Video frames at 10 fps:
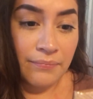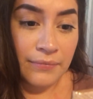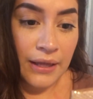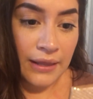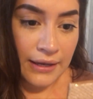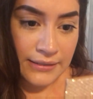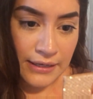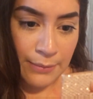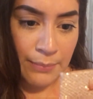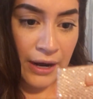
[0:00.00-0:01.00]
Yeah, like I
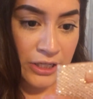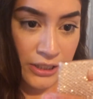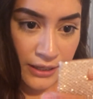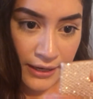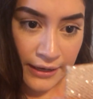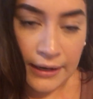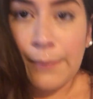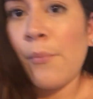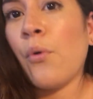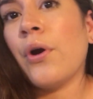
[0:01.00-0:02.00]
said, I'm actually liking
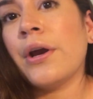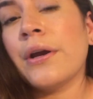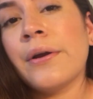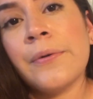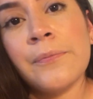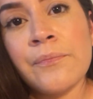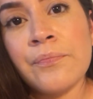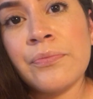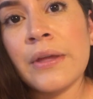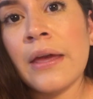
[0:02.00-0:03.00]
it more
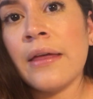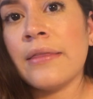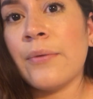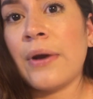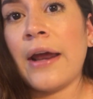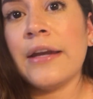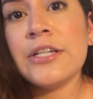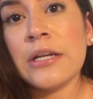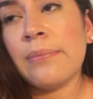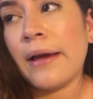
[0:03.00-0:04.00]
than when I
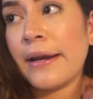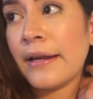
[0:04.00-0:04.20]
initially applied